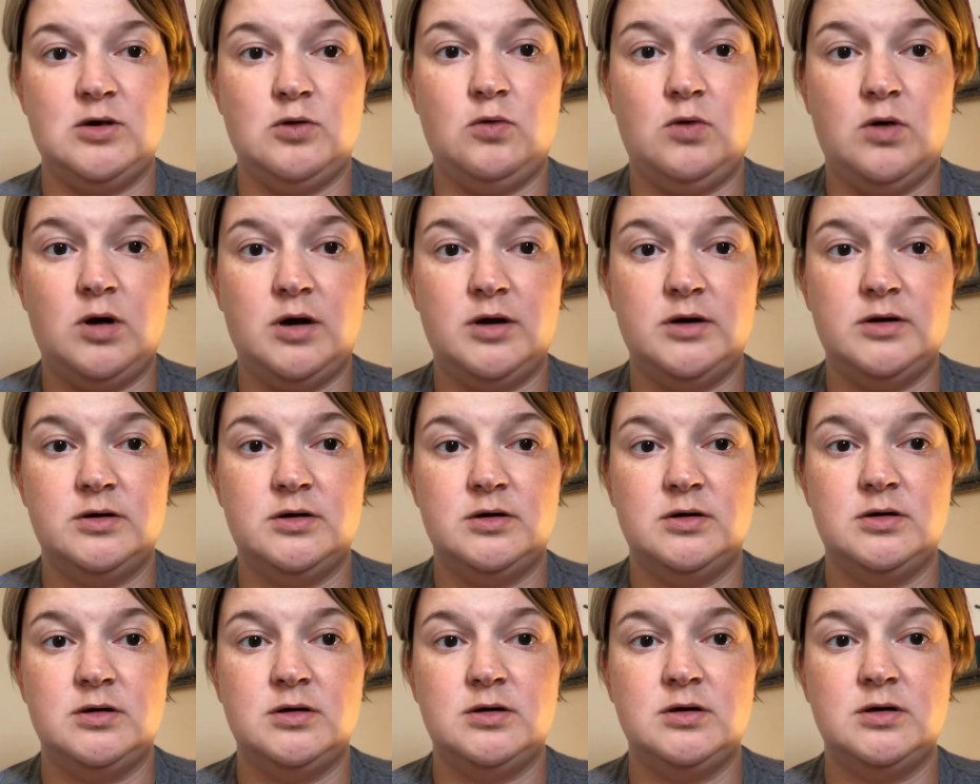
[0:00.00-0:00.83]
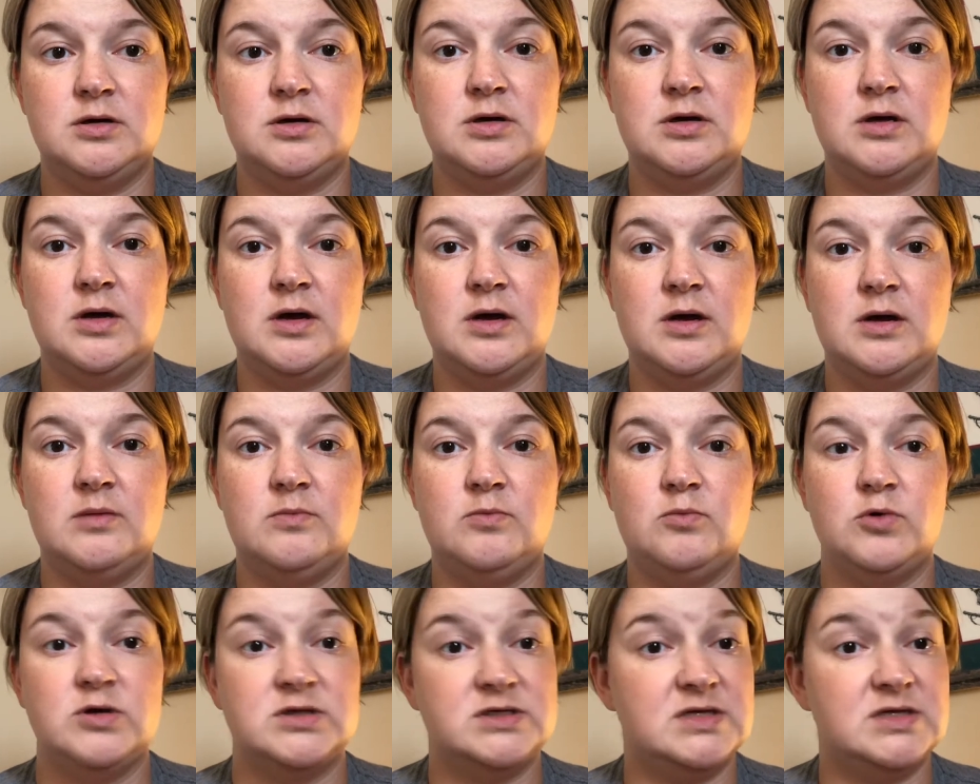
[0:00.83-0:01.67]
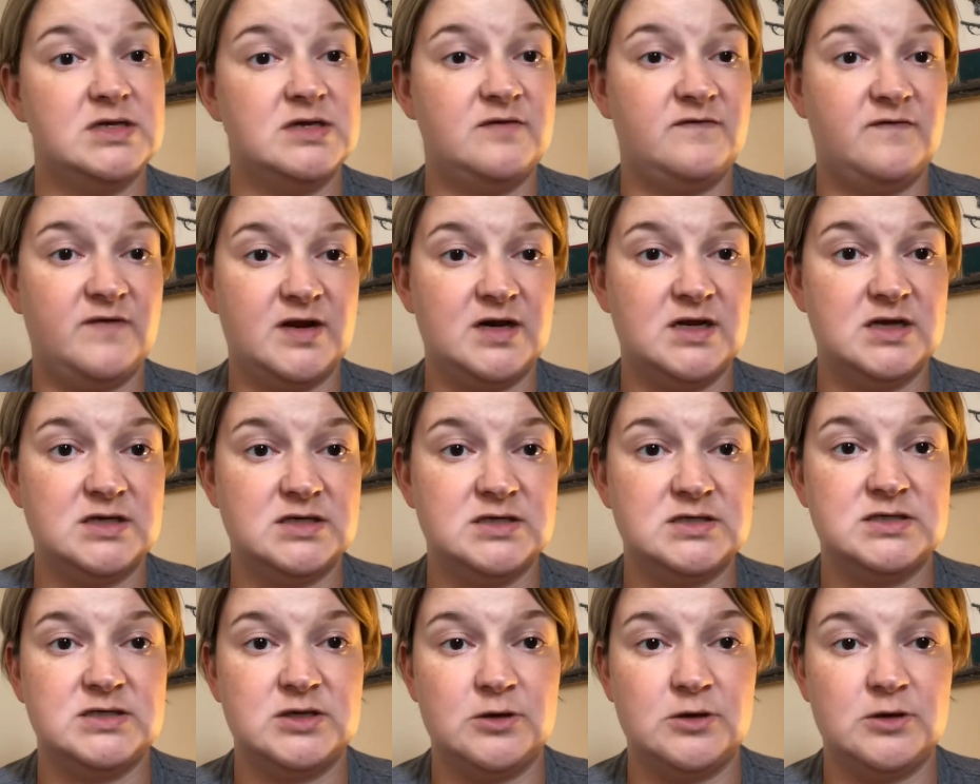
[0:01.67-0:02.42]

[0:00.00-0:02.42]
go on once it's finished.